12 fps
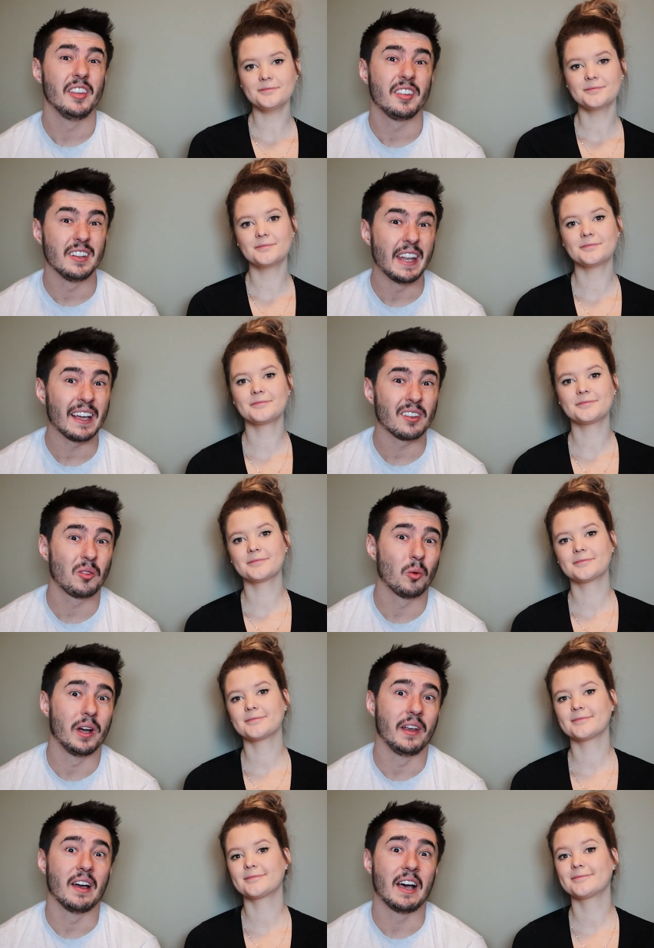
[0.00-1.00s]
Speaker 1: This next
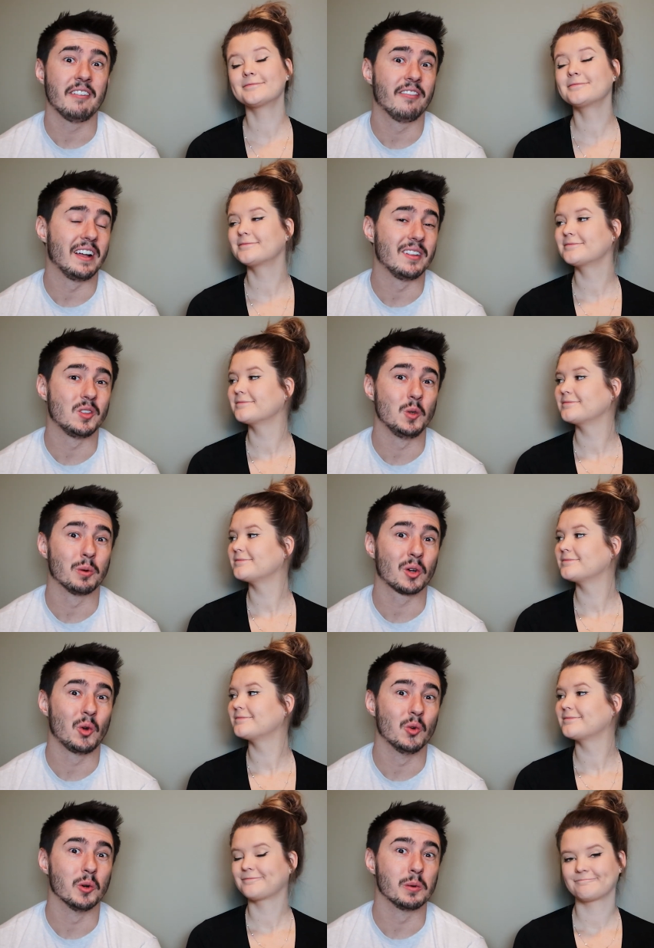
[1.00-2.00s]
one I find super
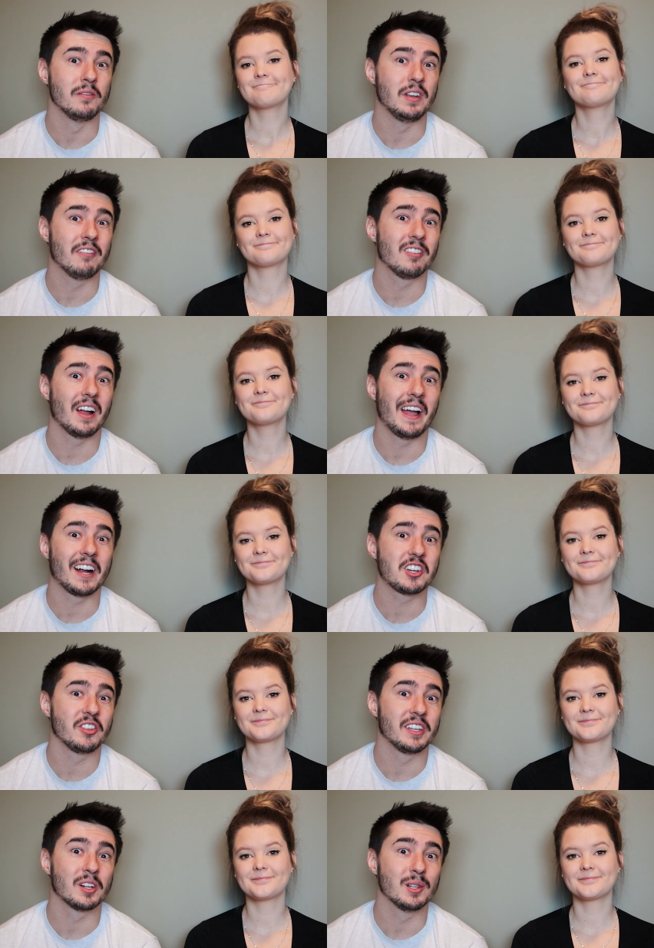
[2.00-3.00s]
cool. We've never
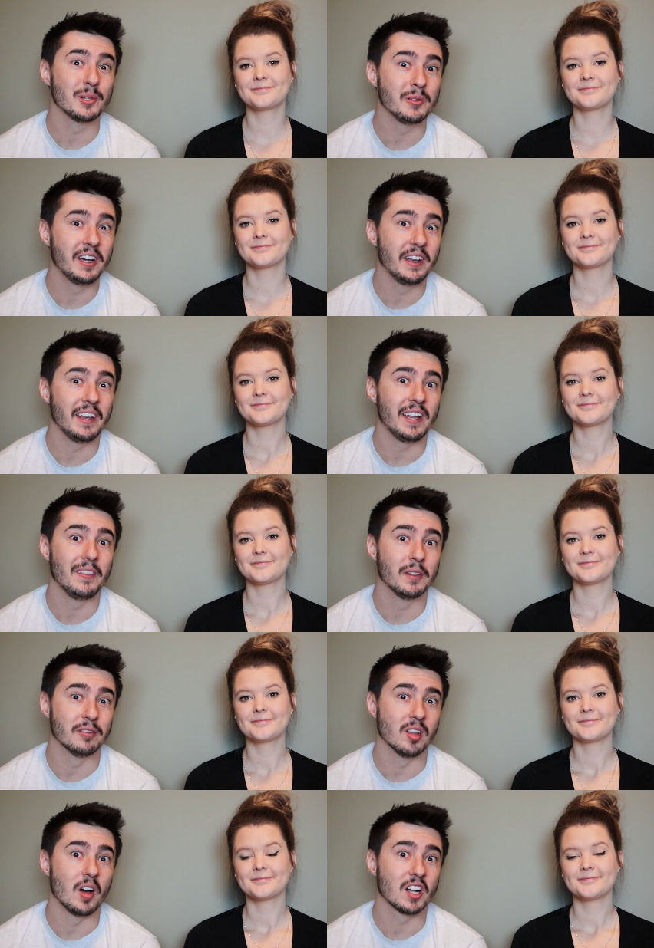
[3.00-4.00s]
actually included it in
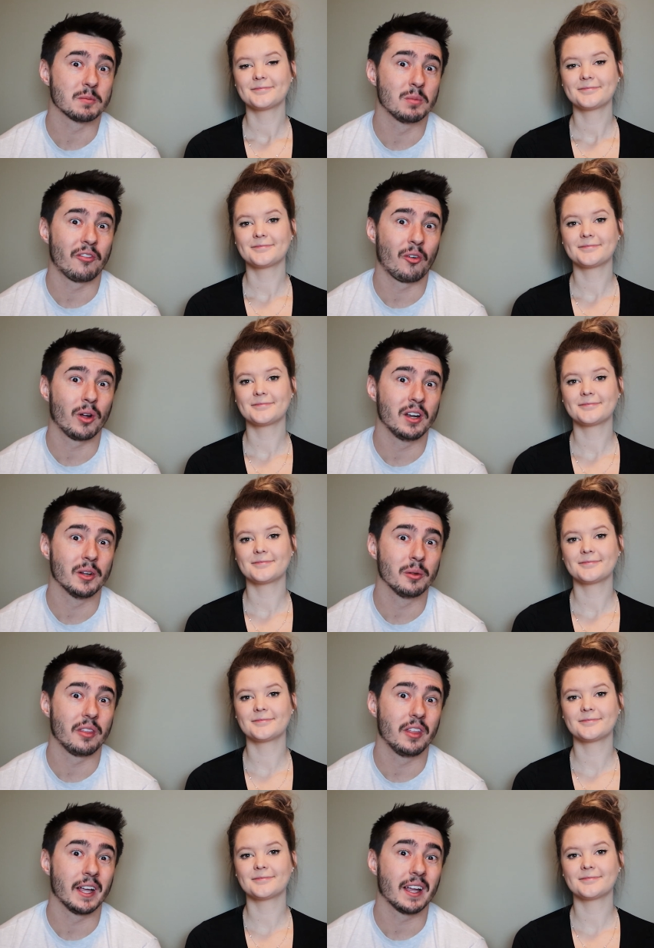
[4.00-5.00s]
the vlogs before, I
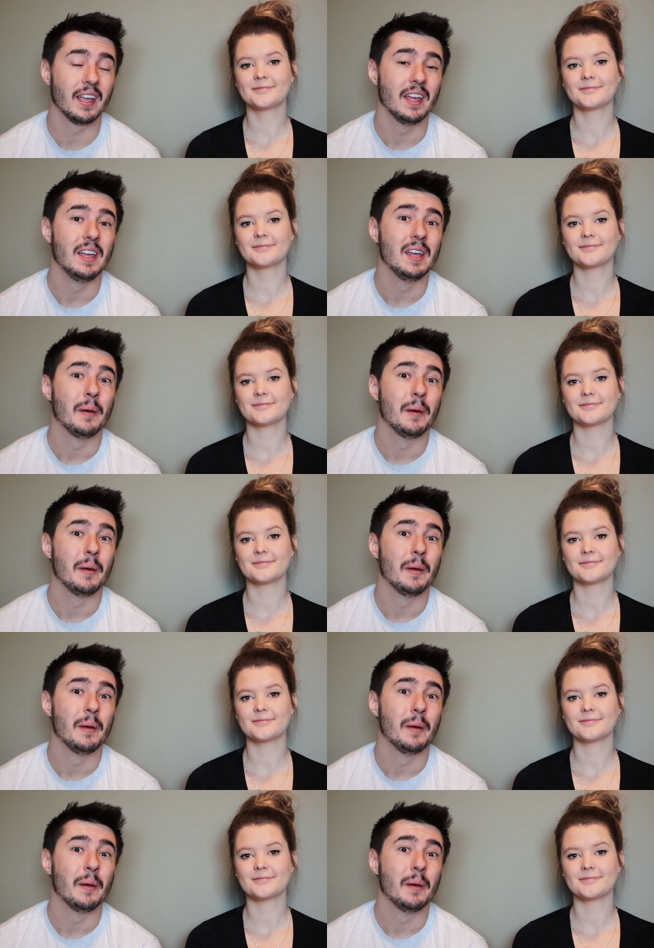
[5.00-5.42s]
don't think,